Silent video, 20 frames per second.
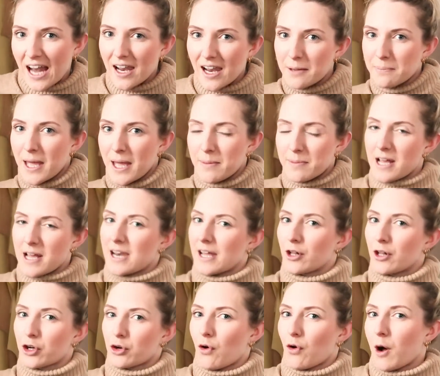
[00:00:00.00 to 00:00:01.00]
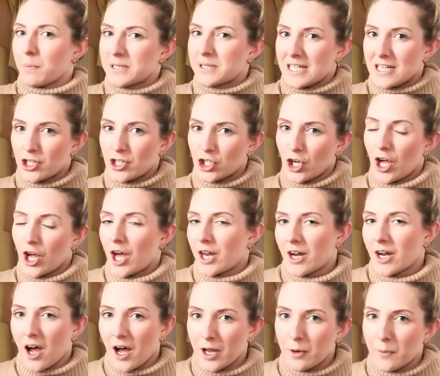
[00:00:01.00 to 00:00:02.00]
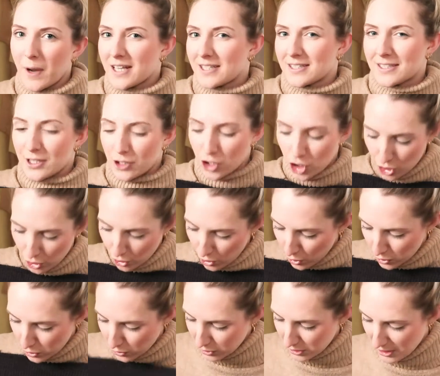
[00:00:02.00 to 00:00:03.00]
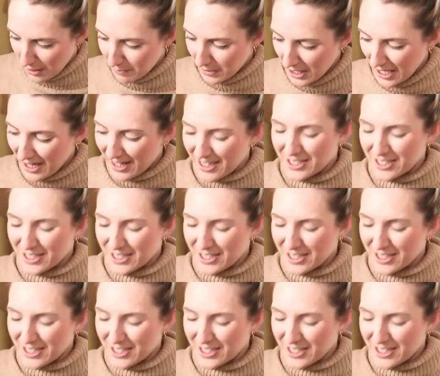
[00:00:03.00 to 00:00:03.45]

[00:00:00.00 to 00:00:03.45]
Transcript: like maybe a little crop t-shirt and a high-waisted short or something,